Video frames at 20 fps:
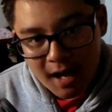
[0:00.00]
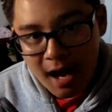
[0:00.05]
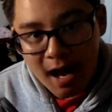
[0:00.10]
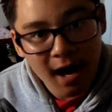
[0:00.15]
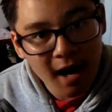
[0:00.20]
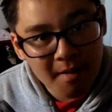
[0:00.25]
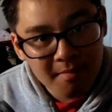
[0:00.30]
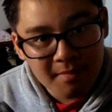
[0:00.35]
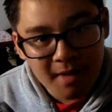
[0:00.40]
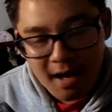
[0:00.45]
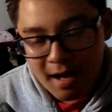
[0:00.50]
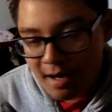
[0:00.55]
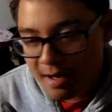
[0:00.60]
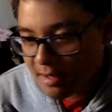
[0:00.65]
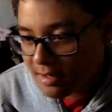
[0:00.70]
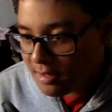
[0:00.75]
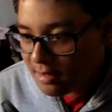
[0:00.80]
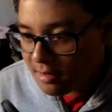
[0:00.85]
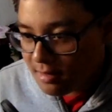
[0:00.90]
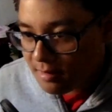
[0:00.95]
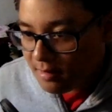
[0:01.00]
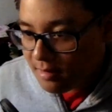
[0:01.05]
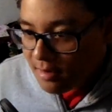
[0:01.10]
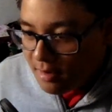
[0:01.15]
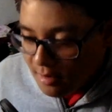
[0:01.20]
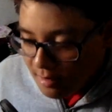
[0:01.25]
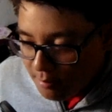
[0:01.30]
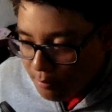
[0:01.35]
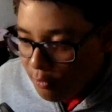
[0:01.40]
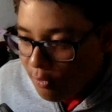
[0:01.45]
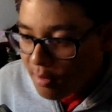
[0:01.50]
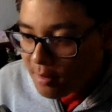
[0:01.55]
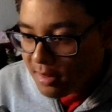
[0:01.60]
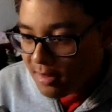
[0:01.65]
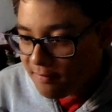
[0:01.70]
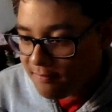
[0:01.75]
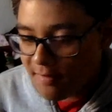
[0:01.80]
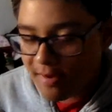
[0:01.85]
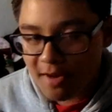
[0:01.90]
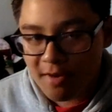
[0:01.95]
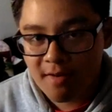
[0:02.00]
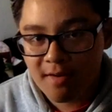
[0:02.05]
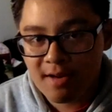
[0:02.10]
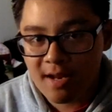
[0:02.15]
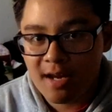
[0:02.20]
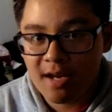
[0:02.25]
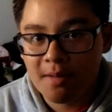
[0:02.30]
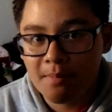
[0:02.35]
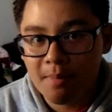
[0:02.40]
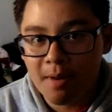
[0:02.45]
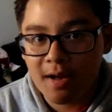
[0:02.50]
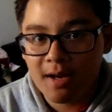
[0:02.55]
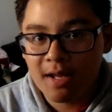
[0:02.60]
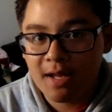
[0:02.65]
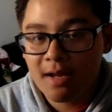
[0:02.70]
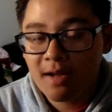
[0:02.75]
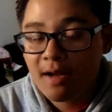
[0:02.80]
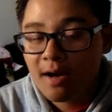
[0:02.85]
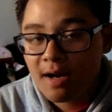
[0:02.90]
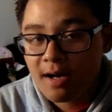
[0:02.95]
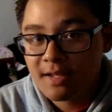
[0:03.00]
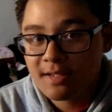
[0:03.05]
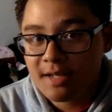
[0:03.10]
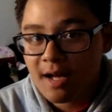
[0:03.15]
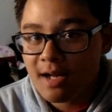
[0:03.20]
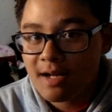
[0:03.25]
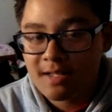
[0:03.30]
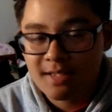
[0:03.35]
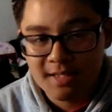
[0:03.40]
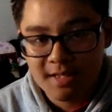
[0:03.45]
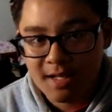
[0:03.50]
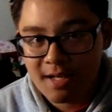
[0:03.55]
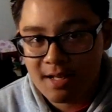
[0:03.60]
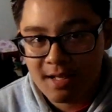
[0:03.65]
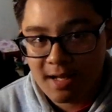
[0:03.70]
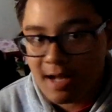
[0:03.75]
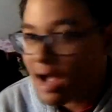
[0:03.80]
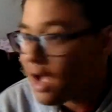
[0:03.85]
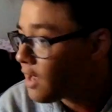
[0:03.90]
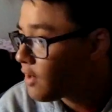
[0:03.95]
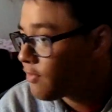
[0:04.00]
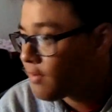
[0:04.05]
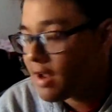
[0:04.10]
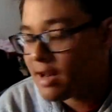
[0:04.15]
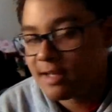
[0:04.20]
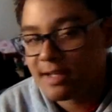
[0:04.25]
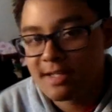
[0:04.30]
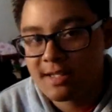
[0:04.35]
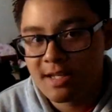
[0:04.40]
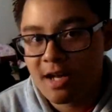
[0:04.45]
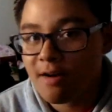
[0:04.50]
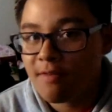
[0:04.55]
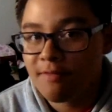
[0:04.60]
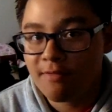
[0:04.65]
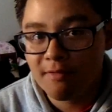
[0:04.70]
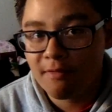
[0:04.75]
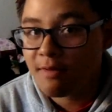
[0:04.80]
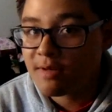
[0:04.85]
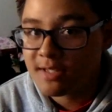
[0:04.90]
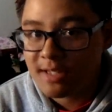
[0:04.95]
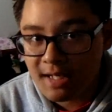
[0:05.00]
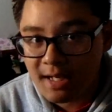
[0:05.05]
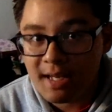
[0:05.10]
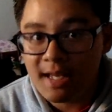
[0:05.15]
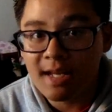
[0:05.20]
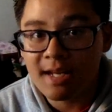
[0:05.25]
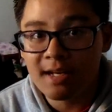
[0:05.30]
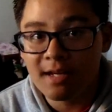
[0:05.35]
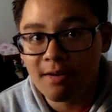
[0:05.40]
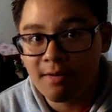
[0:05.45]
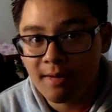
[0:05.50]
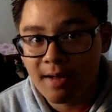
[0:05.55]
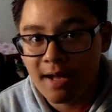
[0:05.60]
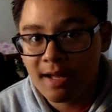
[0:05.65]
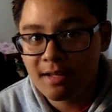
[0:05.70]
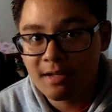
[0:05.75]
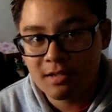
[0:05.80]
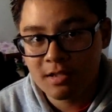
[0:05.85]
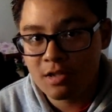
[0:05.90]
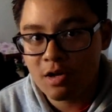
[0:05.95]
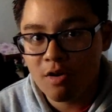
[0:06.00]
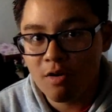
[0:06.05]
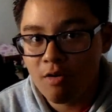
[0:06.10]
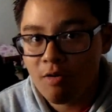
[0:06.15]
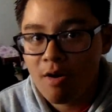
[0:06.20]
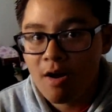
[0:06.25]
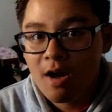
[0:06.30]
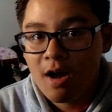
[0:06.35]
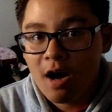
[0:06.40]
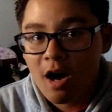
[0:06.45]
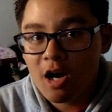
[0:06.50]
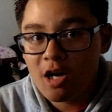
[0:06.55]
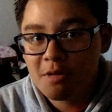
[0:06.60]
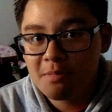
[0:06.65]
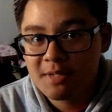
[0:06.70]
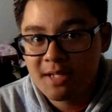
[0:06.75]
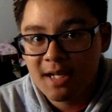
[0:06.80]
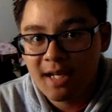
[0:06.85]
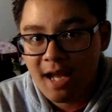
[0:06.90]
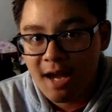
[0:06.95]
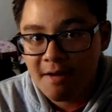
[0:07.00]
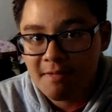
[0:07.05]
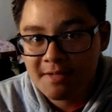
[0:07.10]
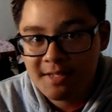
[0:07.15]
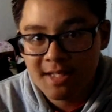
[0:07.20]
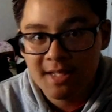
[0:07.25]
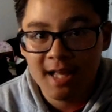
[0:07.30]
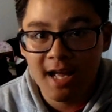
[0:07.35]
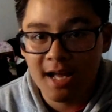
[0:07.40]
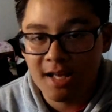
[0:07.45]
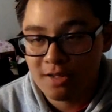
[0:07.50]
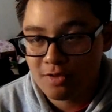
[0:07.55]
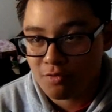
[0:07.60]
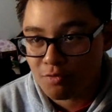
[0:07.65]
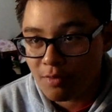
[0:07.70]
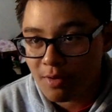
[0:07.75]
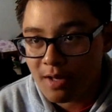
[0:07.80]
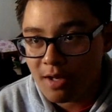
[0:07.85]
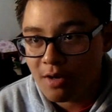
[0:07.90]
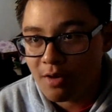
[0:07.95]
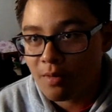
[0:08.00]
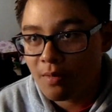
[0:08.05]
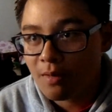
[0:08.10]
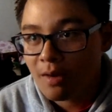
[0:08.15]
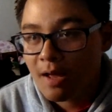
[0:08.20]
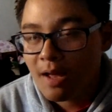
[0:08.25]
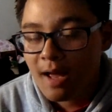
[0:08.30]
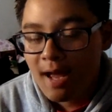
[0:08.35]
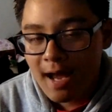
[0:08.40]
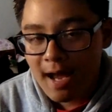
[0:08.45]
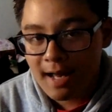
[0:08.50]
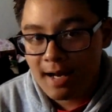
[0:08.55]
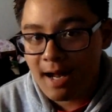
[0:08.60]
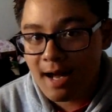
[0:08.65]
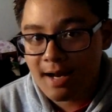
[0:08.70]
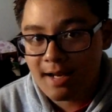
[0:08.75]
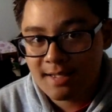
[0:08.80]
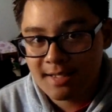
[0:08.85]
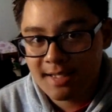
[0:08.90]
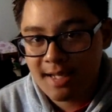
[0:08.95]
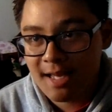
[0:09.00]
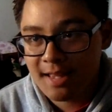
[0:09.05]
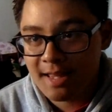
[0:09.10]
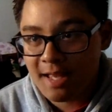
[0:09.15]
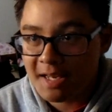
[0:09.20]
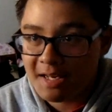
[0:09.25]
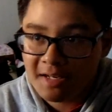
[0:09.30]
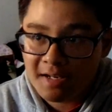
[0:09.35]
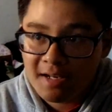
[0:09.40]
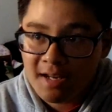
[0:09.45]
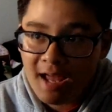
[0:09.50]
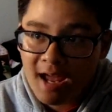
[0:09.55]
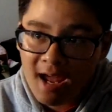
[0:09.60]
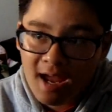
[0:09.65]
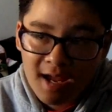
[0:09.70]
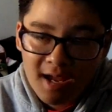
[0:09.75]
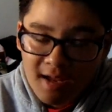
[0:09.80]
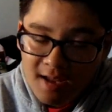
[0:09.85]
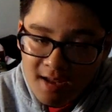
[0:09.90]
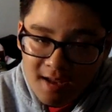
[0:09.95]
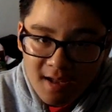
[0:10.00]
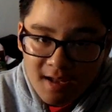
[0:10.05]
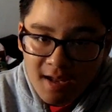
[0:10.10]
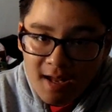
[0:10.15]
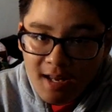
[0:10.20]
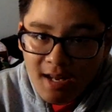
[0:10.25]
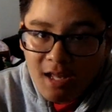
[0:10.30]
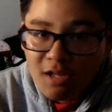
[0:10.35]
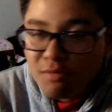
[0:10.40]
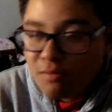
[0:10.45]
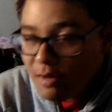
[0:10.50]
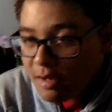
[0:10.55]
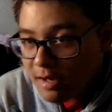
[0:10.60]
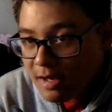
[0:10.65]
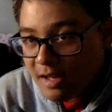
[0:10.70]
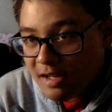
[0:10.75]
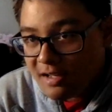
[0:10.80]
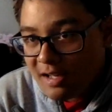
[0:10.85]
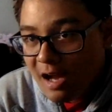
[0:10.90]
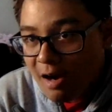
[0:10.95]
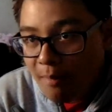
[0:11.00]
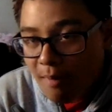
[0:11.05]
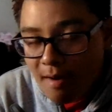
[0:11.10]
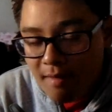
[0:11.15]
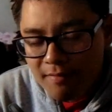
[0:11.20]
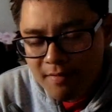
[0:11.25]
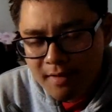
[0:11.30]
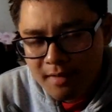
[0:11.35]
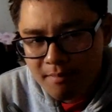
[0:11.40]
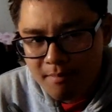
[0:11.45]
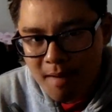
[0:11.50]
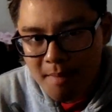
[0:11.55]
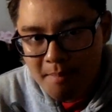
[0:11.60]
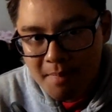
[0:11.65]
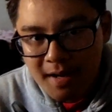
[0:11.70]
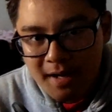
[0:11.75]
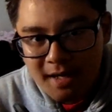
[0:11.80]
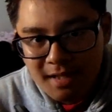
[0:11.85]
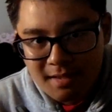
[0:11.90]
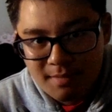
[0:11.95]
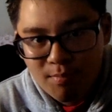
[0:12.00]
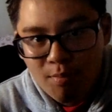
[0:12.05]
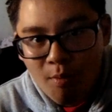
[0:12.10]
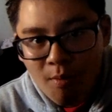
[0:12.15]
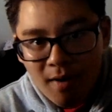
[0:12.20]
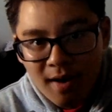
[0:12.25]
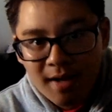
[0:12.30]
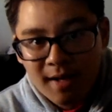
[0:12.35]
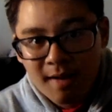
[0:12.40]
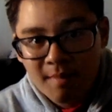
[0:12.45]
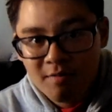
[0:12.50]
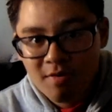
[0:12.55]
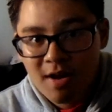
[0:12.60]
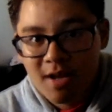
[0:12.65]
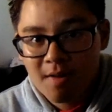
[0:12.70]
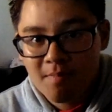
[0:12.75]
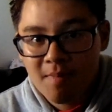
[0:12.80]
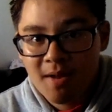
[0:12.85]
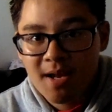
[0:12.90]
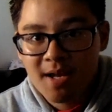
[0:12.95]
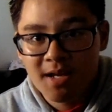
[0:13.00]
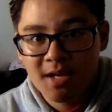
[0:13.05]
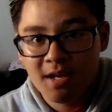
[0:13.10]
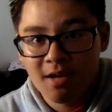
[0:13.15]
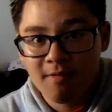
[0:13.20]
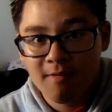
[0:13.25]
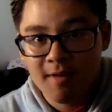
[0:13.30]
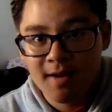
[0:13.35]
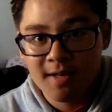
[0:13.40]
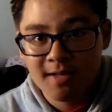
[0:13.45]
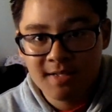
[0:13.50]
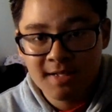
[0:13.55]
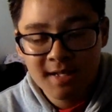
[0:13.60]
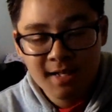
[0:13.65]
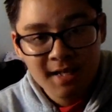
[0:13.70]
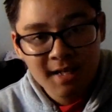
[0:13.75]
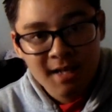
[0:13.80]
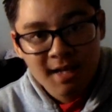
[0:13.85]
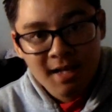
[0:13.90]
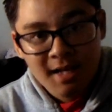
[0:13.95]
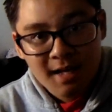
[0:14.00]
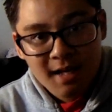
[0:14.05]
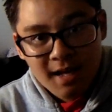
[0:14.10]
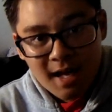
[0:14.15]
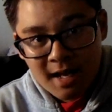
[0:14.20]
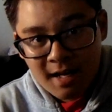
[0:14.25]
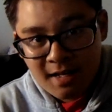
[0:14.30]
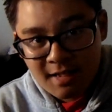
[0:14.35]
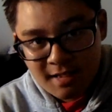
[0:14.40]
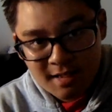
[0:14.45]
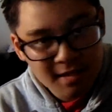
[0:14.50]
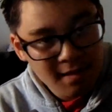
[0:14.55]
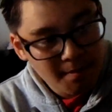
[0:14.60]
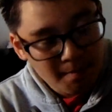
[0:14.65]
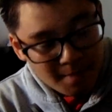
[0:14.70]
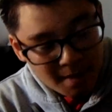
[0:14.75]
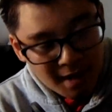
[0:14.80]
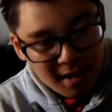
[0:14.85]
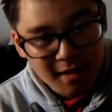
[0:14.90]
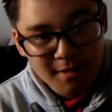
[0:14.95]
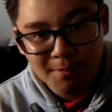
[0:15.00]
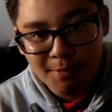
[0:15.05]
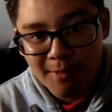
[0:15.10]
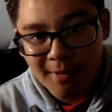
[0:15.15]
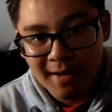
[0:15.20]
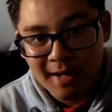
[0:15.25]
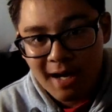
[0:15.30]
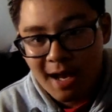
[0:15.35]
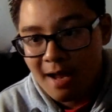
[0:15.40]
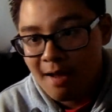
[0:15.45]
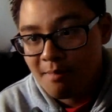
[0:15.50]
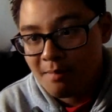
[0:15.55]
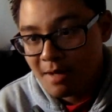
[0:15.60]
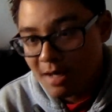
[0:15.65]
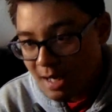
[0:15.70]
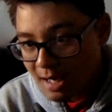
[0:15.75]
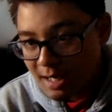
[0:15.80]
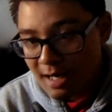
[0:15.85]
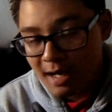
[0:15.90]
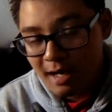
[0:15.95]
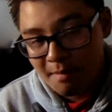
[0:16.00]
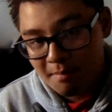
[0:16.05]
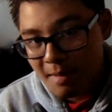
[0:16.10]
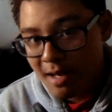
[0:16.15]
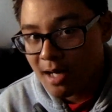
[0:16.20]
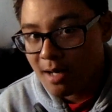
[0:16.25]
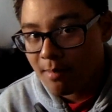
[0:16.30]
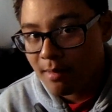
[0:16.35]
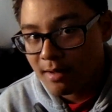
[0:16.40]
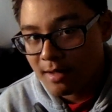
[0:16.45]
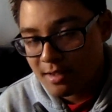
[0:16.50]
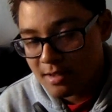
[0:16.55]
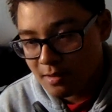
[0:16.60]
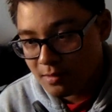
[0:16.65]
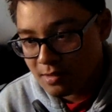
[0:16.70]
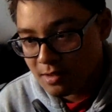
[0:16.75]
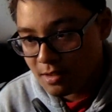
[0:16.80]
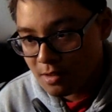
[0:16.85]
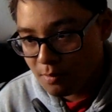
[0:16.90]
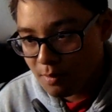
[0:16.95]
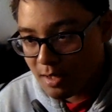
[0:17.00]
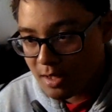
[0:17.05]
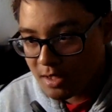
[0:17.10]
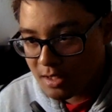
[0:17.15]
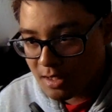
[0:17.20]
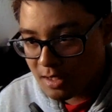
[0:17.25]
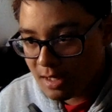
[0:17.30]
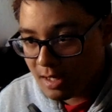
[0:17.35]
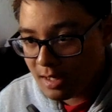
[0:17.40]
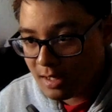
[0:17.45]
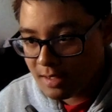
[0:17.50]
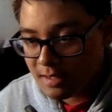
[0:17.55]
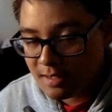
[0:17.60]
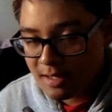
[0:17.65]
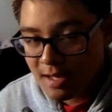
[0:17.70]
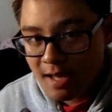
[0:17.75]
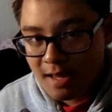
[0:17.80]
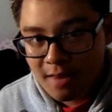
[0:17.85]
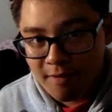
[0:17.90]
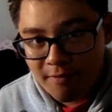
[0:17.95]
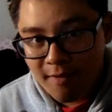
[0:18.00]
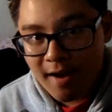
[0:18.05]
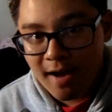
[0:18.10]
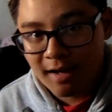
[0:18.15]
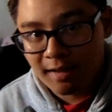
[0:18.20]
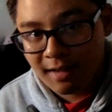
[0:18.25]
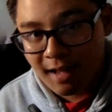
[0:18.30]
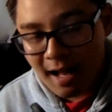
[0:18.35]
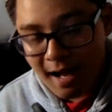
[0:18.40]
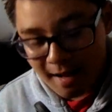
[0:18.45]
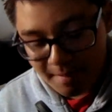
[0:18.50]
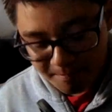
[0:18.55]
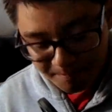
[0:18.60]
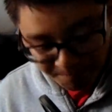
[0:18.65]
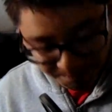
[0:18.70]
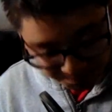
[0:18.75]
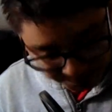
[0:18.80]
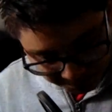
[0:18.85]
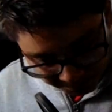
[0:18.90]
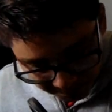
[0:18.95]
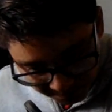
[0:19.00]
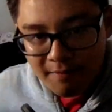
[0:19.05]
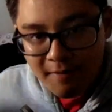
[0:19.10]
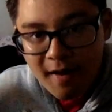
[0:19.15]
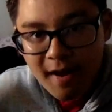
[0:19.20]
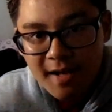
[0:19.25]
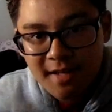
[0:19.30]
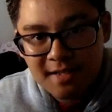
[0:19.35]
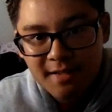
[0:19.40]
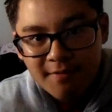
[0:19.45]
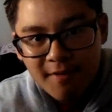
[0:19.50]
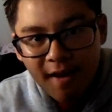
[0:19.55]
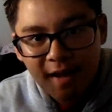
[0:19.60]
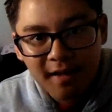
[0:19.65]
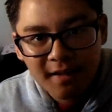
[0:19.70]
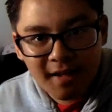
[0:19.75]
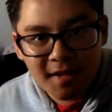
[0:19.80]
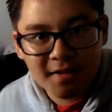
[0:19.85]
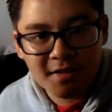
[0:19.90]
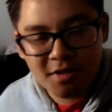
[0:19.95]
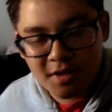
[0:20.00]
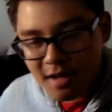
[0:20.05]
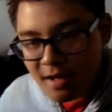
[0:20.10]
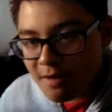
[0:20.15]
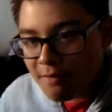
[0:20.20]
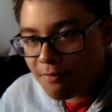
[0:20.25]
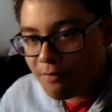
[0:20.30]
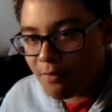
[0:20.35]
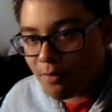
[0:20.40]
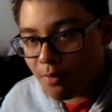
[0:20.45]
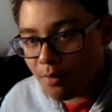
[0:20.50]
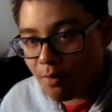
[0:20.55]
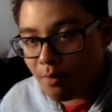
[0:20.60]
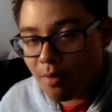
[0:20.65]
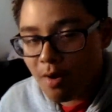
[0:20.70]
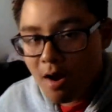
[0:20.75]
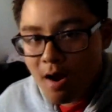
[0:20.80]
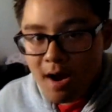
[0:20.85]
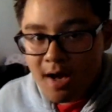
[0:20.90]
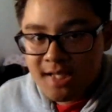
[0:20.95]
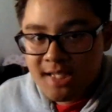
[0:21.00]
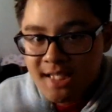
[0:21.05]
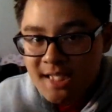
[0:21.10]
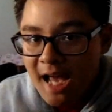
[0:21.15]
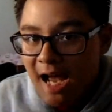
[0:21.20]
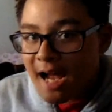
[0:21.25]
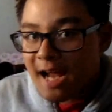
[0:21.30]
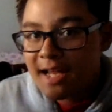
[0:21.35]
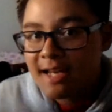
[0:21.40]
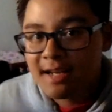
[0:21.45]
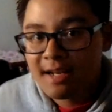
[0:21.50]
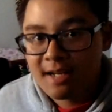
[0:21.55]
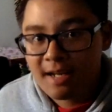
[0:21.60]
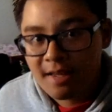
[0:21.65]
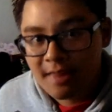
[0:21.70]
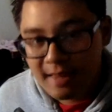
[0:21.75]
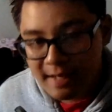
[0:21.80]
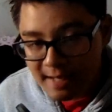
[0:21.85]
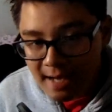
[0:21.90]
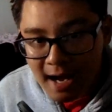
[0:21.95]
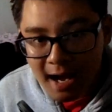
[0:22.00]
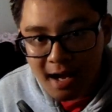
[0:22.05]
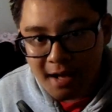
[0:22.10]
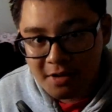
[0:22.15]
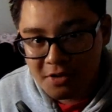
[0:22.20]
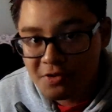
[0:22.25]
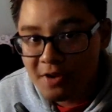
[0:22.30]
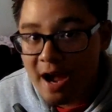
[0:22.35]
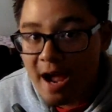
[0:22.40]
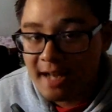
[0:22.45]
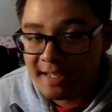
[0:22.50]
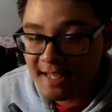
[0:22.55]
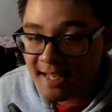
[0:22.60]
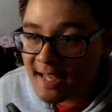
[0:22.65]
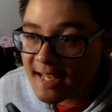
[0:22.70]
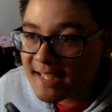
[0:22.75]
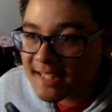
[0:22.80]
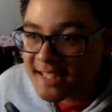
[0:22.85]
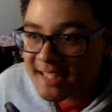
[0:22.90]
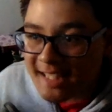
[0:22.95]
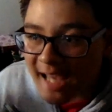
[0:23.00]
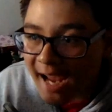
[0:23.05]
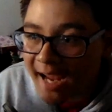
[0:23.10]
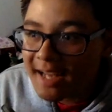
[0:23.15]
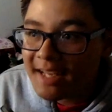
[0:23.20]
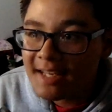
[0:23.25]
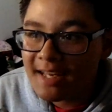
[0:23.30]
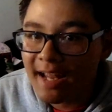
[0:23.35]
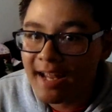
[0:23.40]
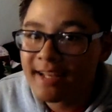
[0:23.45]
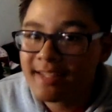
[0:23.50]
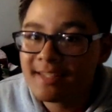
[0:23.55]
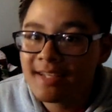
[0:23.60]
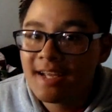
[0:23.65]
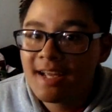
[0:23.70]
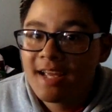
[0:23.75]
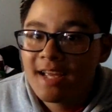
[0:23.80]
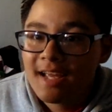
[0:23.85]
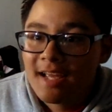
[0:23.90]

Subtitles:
I'm not gonna point the finger at anybody, because honestly, the contract itself was a leak. Okay, there's no 100% guarantee that it's real, and honestly, at the end of the day, it is what it is. However, my biggest point I'm trying to make here is, and this is the biggest point I'm gonna make about this whole situation, is the fact that TFue signed the contract. He signed it.